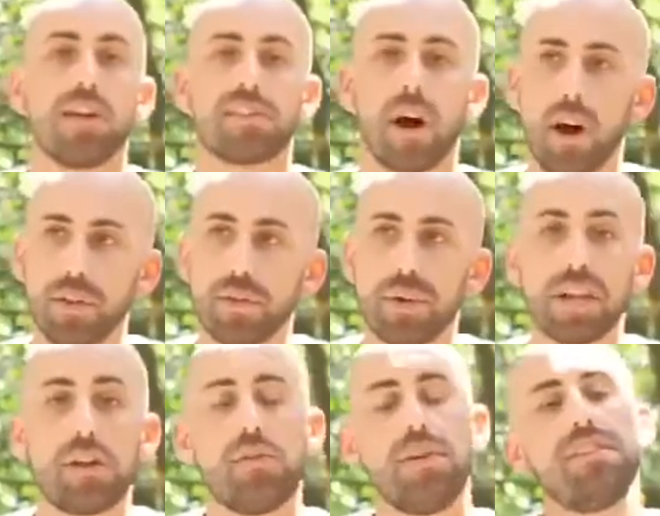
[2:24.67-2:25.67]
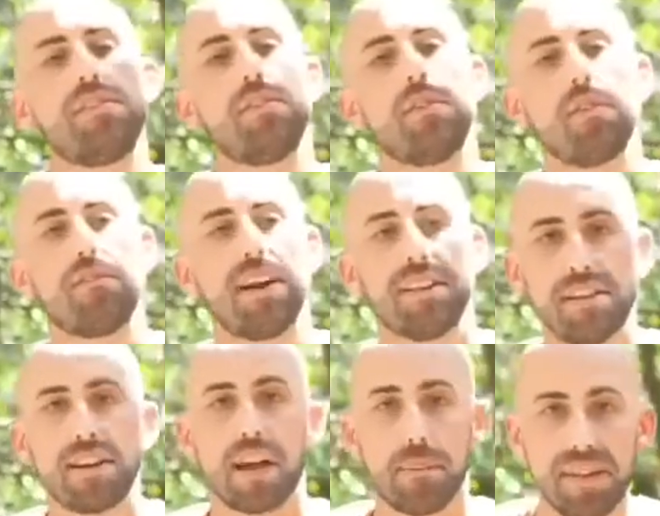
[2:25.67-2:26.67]
So how to increase your
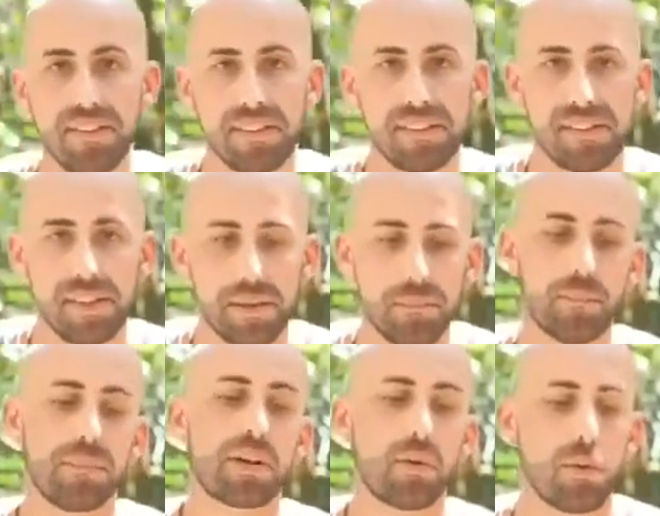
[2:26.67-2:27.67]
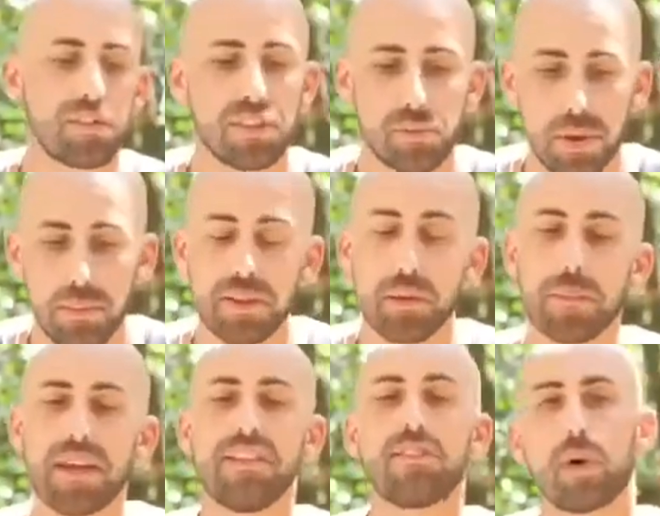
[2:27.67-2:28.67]
vital capacity, because it will be the
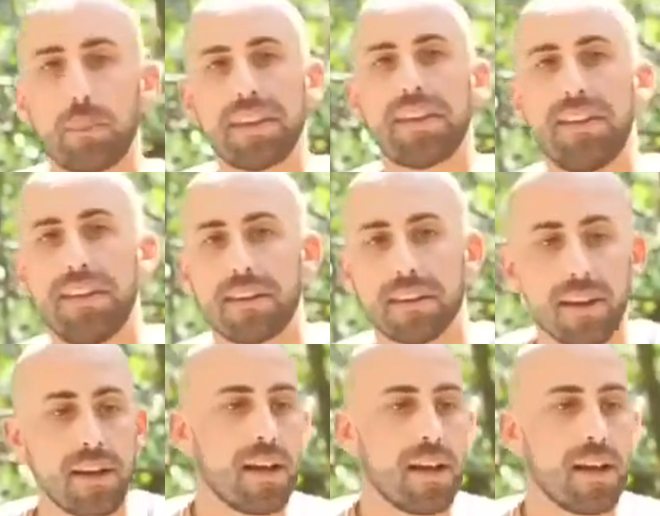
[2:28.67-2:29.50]
main topic here.